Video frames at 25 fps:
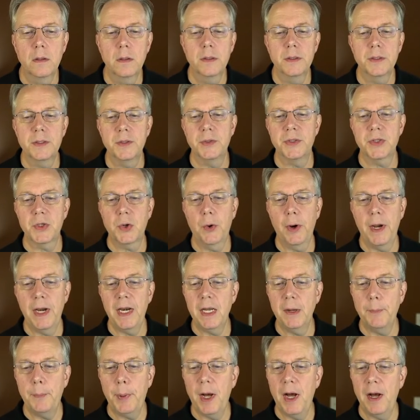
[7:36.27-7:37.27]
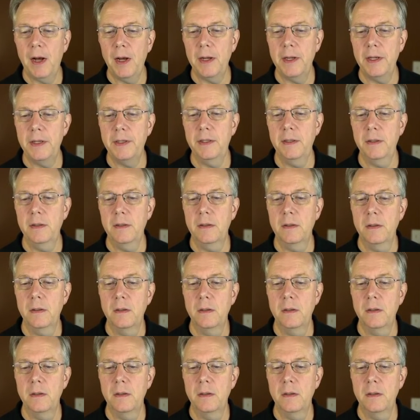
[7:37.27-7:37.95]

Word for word: So it's creating a pod.